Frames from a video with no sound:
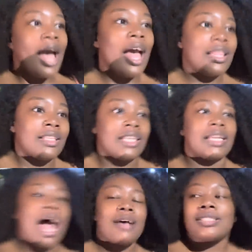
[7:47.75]
And
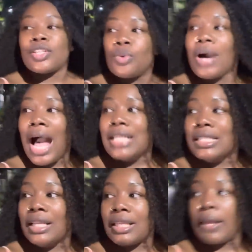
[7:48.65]
then I'll see you guys
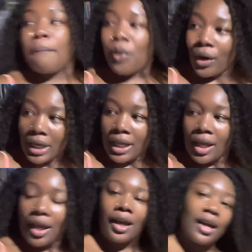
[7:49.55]
in the
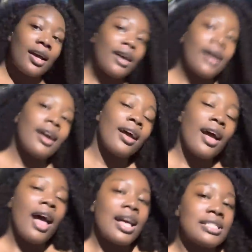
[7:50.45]

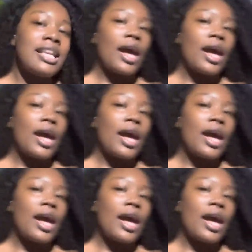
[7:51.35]
morning.